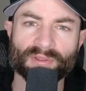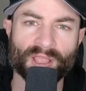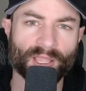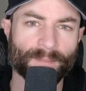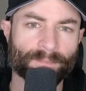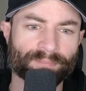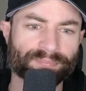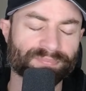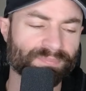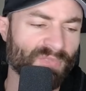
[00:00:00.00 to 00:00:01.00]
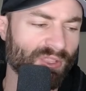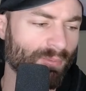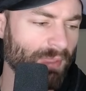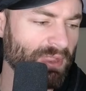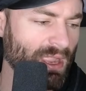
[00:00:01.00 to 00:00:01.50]
Um, you know,
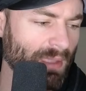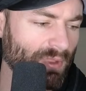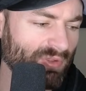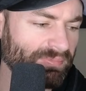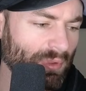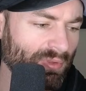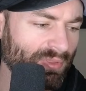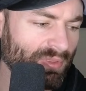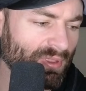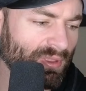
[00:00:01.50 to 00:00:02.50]
maybe a combo of both.